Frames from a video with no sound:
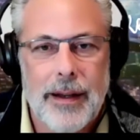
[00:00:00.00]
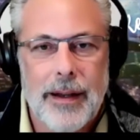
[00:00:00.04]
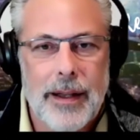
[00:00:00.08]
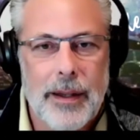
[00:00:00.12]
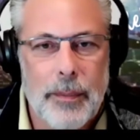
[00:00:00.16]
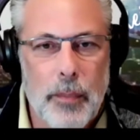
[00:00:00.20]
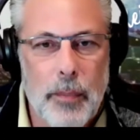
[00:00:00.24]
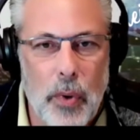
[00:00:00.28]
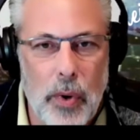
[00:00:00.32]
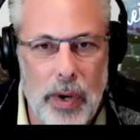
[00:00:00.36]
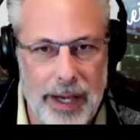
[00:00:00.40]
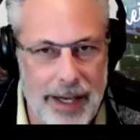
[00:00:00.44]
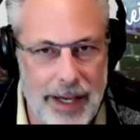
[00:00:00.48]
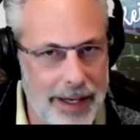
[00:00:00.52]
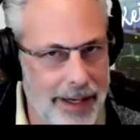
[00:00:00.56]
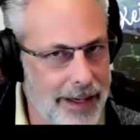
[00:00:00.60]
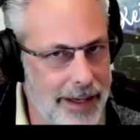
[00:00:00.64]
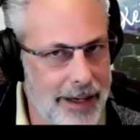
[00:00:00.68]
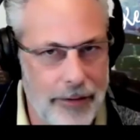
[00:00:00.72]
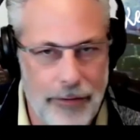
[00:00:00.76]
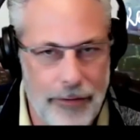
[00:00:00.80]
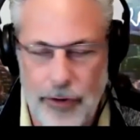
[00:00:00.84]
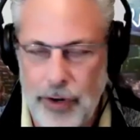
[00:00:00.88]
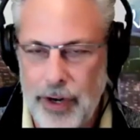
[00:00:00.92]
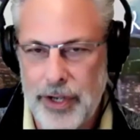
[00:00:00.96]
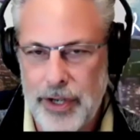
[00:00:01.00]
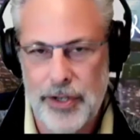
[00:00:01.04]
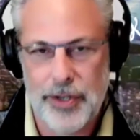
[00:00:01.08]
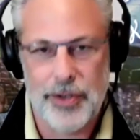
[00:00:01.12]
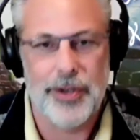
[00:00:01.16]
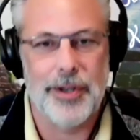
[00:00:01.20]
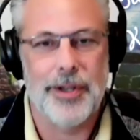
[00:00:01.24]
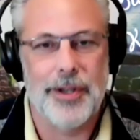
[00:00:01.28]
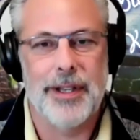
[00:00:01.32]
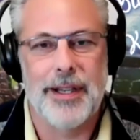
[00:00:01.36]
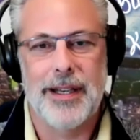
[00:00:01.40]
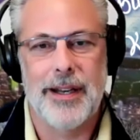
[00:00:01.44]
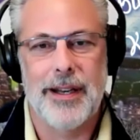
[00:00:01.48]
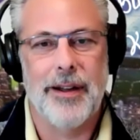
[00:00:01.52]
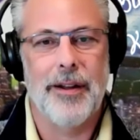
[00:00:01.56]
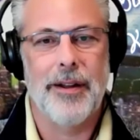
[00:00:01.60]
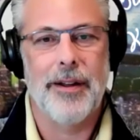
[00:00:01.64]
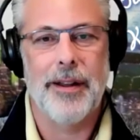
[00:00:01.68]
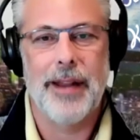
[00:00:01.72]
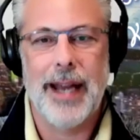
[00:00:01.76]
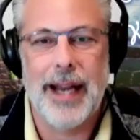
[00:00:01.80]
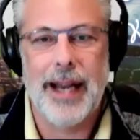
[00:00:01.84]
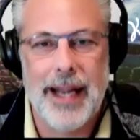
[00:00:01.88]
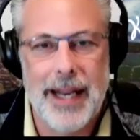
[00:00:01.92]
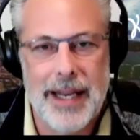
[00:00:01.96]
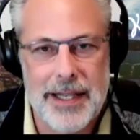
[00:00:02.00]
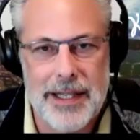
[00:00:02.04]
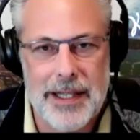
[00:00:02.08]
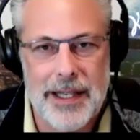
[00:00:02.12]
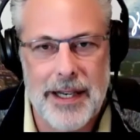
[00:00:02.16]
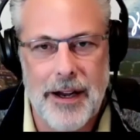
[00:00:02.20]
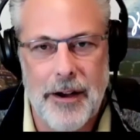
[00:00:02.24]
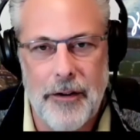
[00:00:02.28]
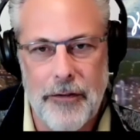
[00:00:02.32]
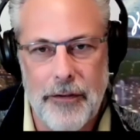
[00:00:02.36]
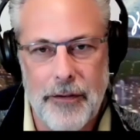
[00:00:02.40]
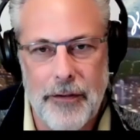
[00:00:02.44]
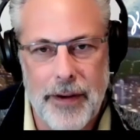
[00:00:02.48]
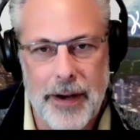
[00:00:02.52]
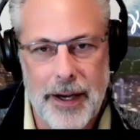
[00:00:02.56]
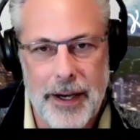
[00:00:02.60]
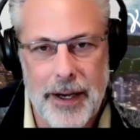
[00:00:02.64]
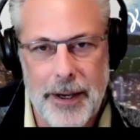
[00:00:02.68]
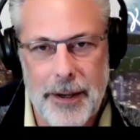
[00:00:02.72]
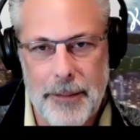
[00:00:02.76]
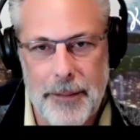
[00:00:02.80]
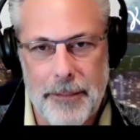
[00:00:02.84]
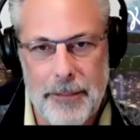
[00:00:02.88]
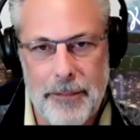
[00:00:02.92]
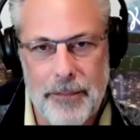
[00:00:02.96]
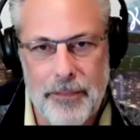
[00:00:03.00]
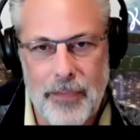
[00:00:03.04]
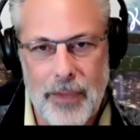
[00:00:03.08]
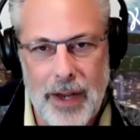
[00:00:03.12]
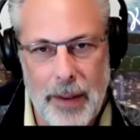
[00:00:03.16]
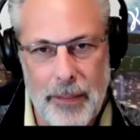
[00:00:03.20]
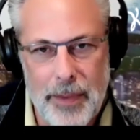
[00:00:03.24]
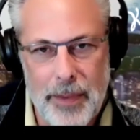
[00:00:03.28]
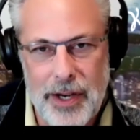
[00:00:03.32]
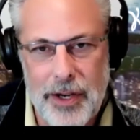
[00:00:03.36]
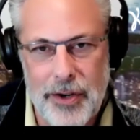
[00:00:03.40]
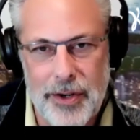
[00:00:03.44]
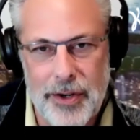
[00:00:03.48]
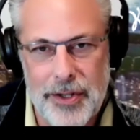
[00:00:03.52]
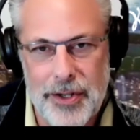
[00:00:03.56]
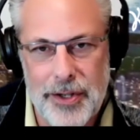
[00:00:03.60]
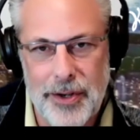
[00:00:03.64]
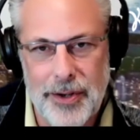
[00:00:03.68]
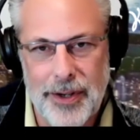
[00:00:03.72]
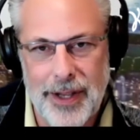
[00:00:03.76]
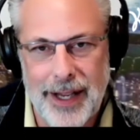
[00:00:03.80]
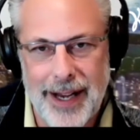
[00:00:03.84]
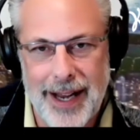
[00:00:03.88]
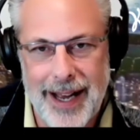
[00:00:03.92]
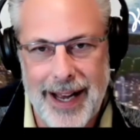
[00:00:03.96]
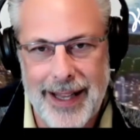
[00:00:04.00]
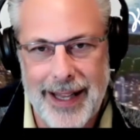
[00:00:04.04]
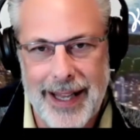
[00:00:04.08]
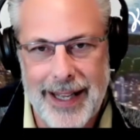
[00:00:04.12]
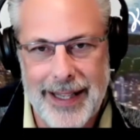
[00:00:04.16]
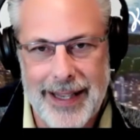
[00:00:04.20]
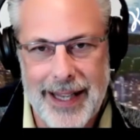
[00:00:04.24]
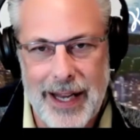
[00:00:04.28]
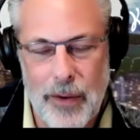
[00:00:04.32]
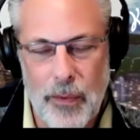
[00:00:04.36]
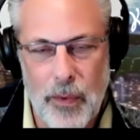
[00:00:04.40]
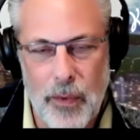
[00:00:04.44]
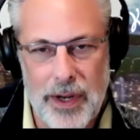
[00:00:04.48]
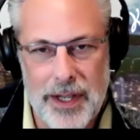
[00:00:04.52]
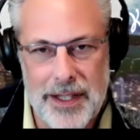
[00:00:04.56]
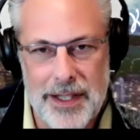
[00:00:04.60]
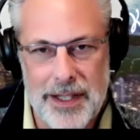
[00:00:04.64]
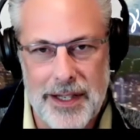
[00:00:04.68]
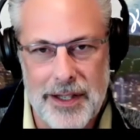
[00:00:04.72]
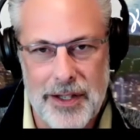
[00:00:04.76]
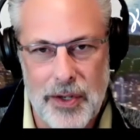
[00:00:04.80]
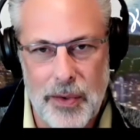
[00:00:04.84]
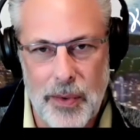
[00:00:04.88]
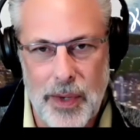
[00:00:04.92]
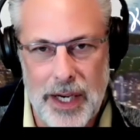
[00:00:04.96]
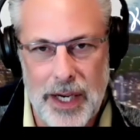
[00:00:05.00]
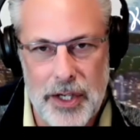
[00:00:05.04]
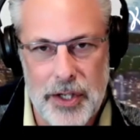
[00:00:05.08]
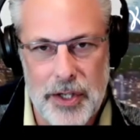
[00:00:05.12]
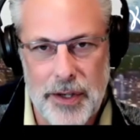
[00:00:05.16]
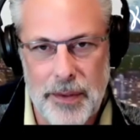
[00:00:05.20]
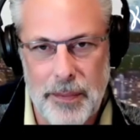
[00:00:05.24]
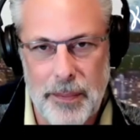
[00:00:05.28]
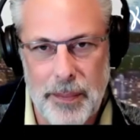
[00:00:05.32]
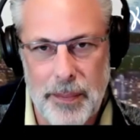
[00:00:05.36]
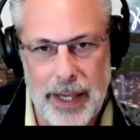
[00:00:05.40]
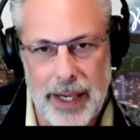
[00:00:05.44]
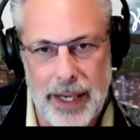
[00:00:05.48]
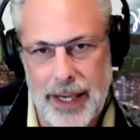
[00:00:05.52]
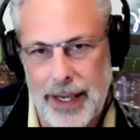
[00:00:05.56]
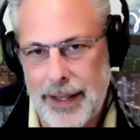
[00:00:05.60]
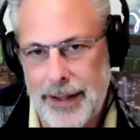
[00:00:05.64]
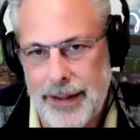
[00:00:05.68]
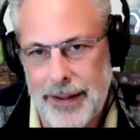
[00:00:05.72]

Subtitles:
point differential and all that kind of stuff. I mean, you can certainly highlight that one situation, but